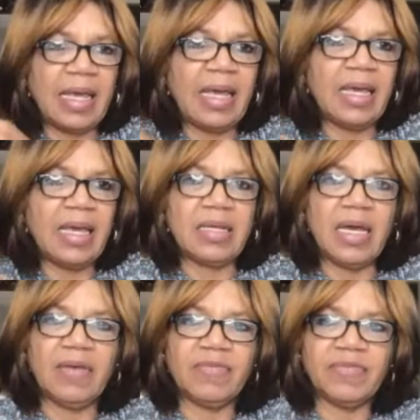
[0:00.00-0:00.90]
egg, and you
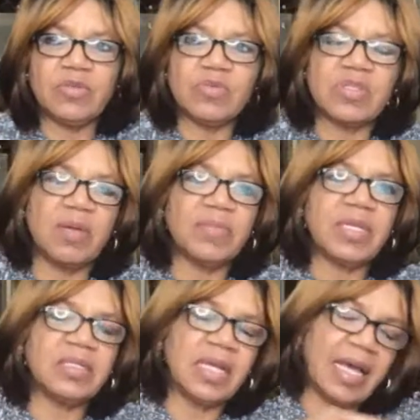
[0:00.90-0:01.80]
have to use
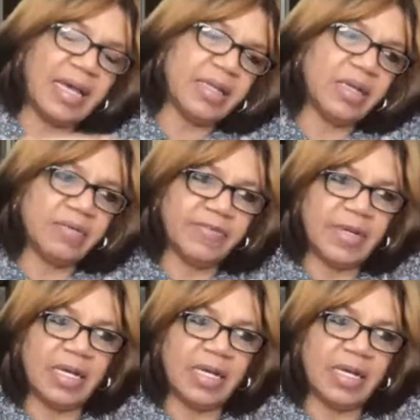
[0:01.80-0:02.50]
something to kind of